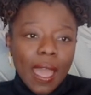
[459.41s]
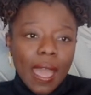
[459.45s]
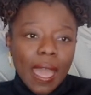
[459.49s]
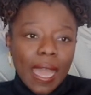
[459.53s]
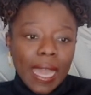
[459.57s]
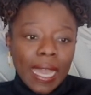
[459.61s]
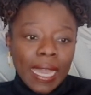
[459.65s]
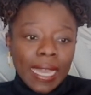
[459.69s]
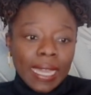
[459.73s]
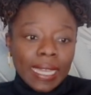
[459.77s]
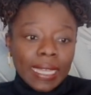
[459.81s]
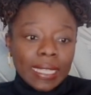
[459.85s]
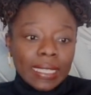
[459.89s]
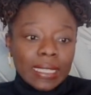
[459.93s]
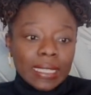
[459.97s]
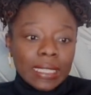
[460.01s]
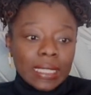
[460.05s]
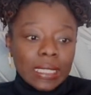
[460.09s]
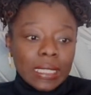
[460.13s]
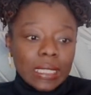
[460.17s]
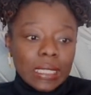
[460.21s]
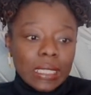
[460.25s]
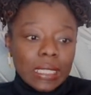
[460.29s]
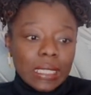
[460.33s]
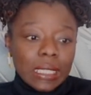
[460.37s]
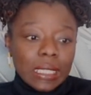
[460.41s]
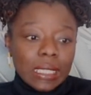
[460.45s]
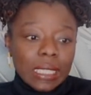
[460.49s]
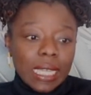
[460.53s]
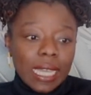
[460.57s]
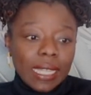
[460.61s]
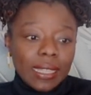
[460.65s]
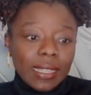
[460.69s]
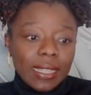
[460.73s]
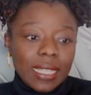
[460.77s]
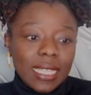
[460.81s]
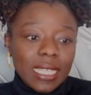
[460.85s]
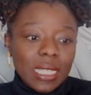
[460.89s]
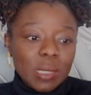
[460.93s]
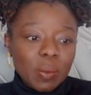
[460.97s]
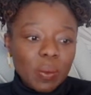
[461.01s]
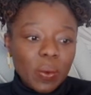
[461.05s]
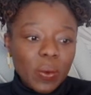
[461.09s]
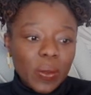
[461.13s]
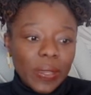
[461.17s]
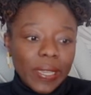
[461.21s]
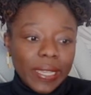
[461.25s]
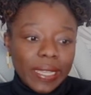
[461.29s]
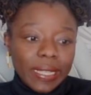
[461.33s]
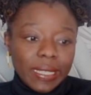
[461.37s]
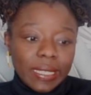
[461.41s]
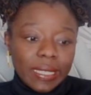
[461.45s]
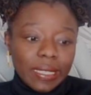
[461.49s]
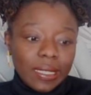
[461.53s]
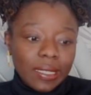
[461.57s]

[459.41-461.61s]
and at this point